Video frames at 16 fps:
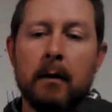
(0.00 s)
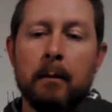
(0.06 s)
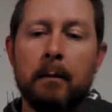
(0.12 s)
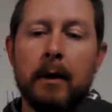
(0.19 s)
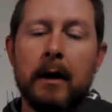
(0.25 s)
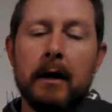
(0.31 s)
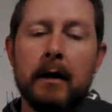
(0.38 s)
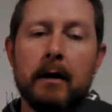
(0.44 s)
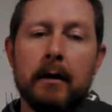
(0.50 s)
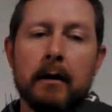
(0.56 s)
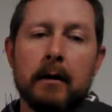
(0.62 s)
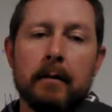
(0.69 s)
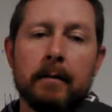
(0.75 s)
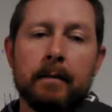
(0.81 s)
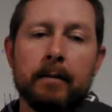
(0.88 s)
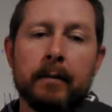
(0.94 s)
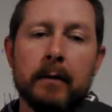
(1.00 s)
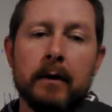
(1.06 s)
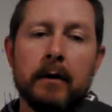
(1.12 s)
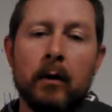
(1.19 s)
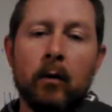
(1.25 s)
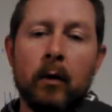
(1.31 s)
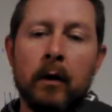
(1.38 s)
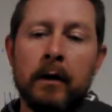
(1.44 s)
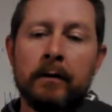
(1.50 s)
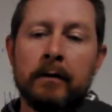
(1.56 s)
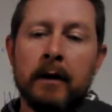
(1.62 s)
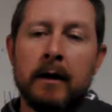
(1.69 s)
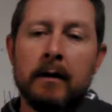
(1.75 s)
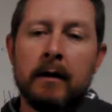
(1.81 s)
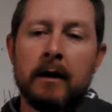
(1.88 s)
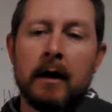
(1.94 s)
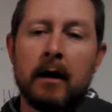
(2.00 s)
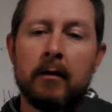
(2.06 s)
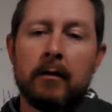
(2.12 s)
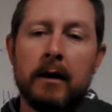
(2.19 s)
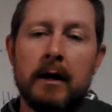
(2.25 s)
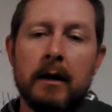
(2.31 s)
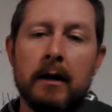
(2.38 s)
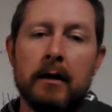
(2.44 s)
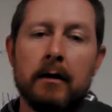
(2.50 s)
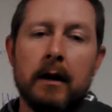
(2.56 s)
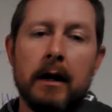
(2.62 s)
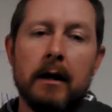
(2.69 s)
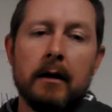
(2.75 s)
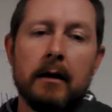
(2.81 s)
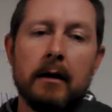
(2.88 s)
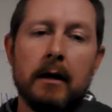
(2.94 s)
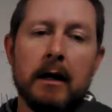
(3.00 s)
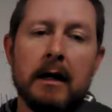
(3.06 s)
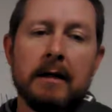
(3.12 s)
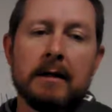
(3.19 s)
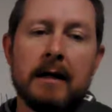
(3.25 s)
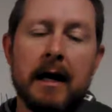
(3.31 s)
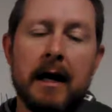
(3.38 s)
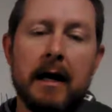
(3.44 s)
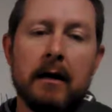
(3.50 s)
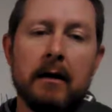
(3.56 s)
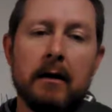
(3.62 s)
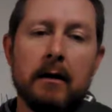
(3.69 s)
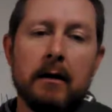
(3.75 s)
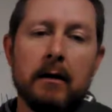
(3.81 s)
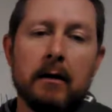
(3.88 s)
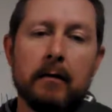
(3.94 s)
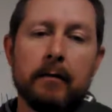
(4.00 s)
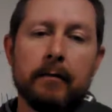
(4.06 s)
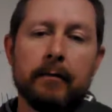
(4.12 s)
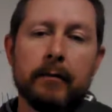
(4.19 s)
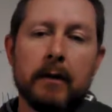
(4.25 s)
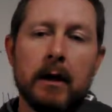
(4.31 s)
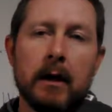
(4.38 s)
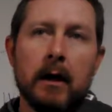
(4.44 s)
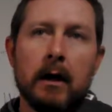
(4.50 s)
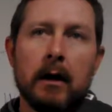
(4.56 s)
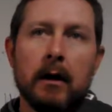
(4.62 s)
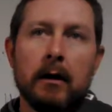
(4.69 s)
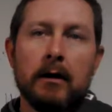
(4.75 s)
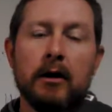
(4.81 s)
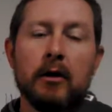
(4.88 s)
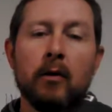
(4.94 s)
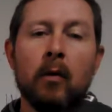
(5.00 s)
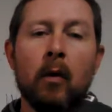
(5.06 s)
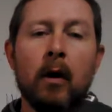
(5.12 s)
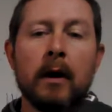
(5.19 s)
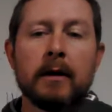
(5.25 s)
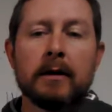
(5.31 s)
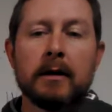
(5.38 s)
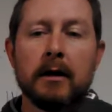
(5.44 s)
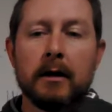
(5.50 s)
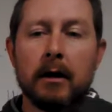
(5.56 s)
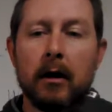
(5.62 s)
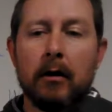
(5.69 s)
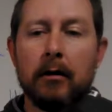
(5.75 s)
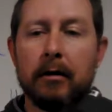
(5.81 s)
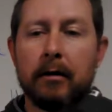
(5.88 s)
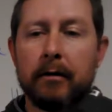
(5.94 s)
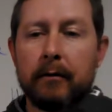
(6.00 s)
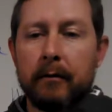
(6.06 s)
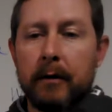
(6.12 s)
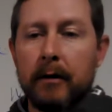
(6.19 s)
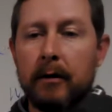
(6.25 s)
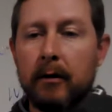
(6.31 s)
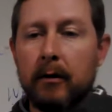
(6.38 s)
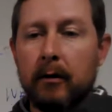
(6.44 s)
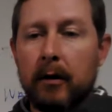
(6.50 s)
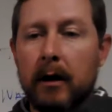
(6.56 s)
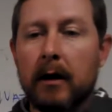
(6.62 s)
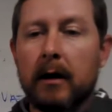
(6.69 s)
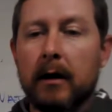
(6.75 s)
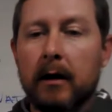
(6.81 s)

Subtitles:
But the one thing that I'll reiterate is that you want to go through